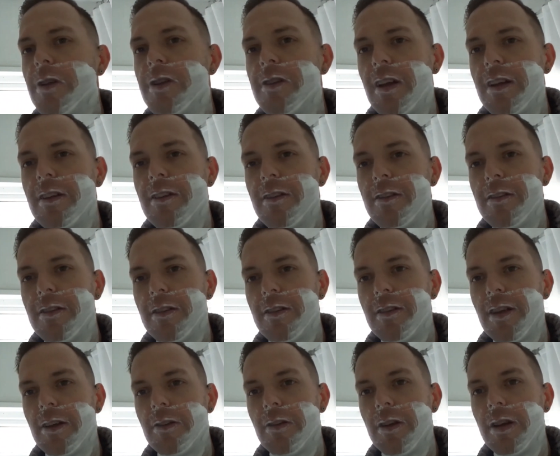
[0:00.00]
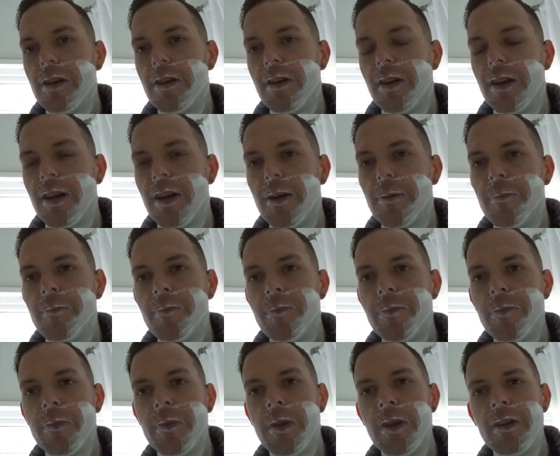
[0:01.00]
sentences sound a little
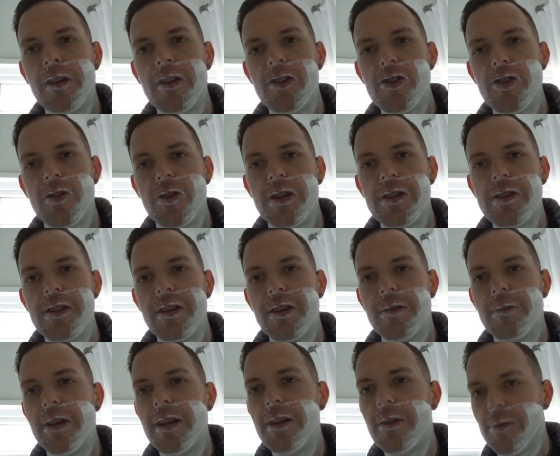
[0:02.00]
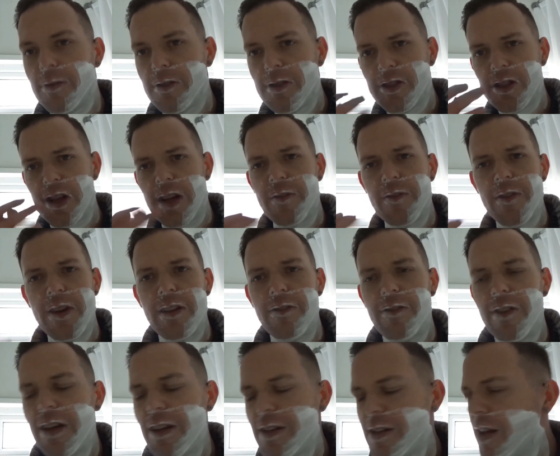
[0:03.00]
disjointed at the minute, obviously shaving around the
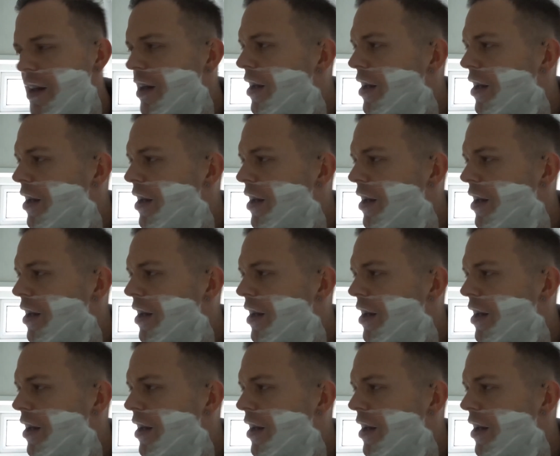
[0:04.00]
face.